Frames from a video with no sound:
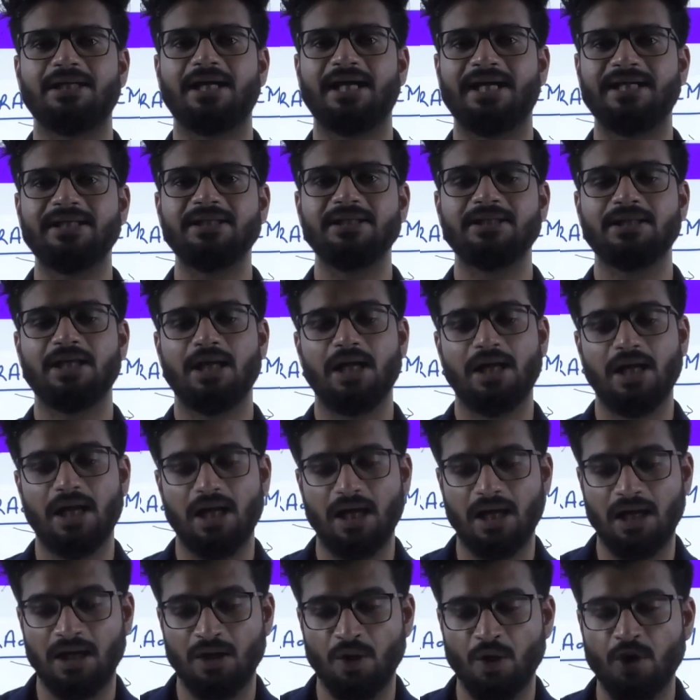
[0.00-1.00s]
and
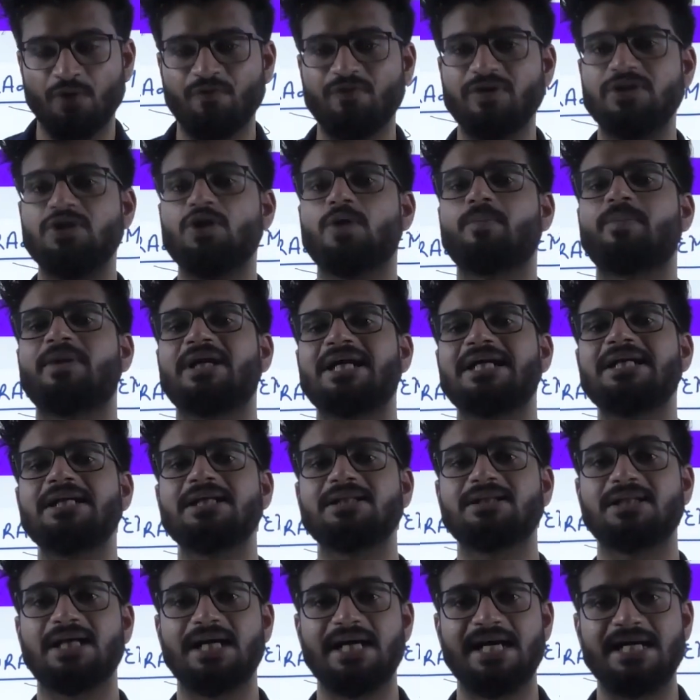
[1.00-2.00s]
along with your
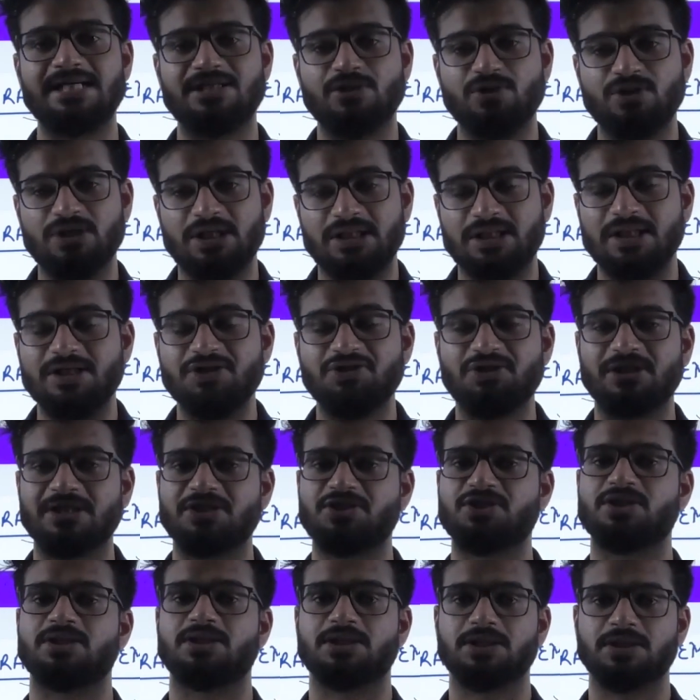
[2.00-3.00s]
brain, the associated
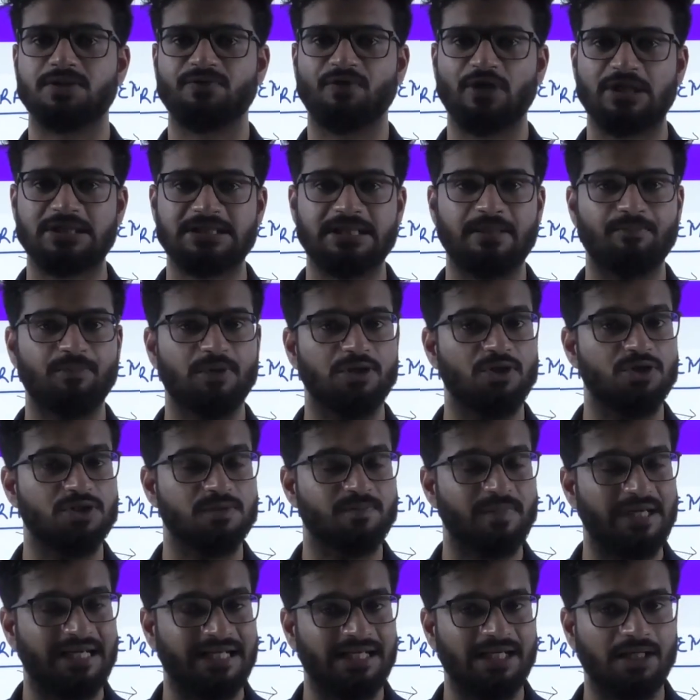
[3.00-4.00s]
structures. For example, your
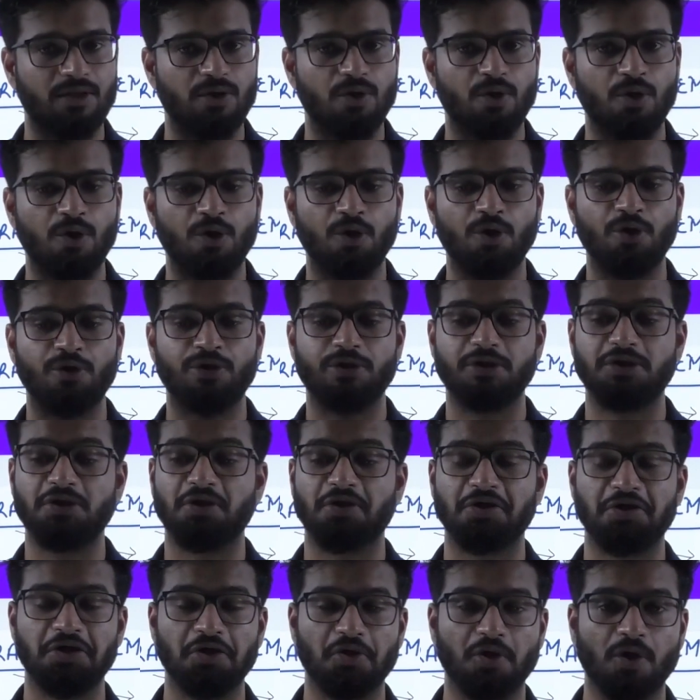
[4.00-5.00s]
spinal cord,
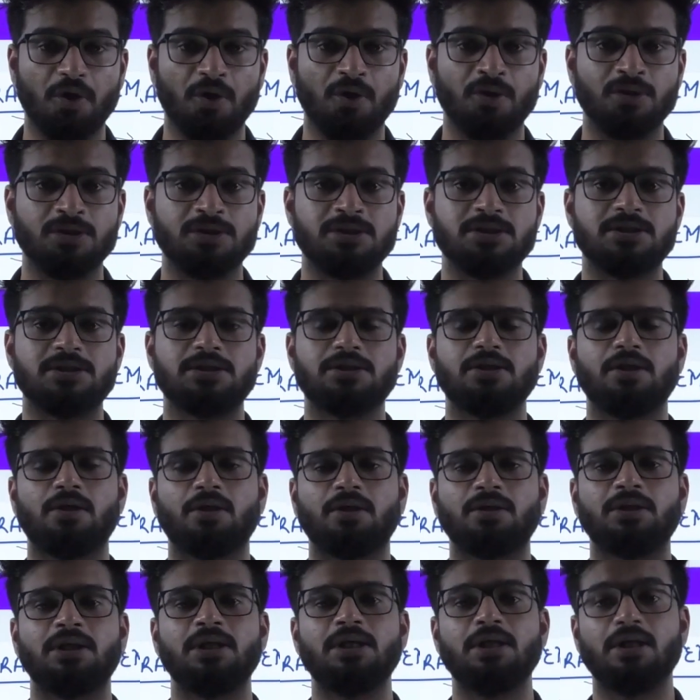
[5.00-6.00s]
your neurons,
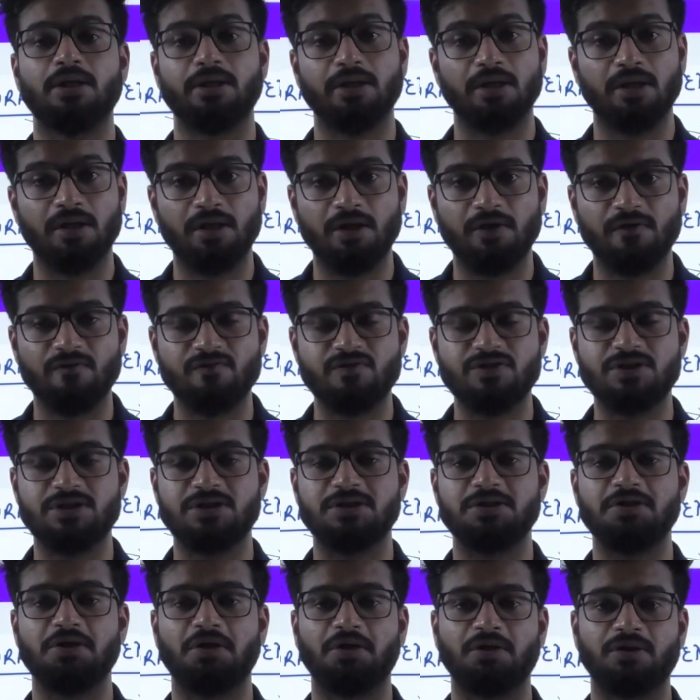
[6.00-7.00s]
your
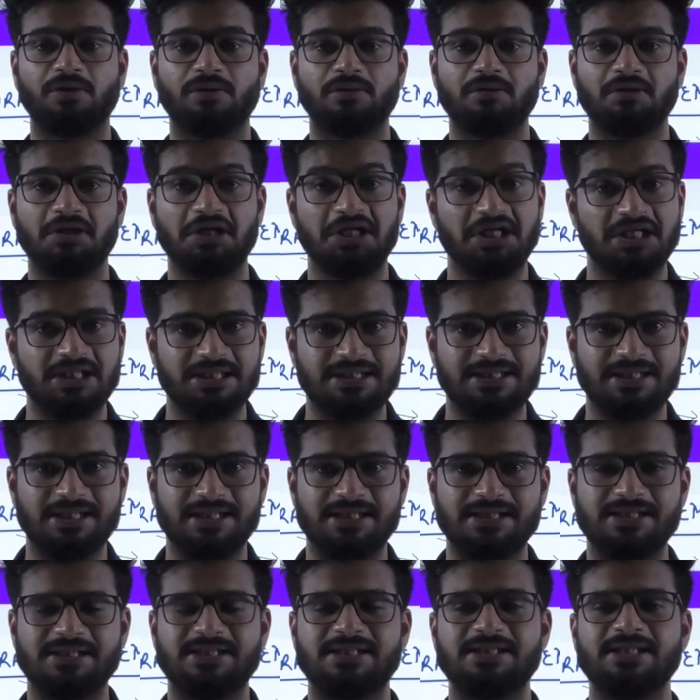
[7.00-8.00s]
nerves, your glial
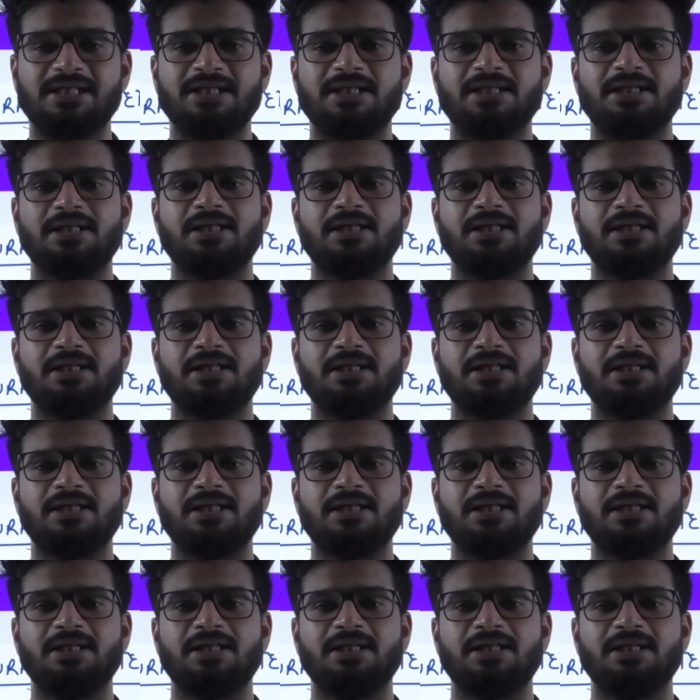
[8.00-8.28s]
cells.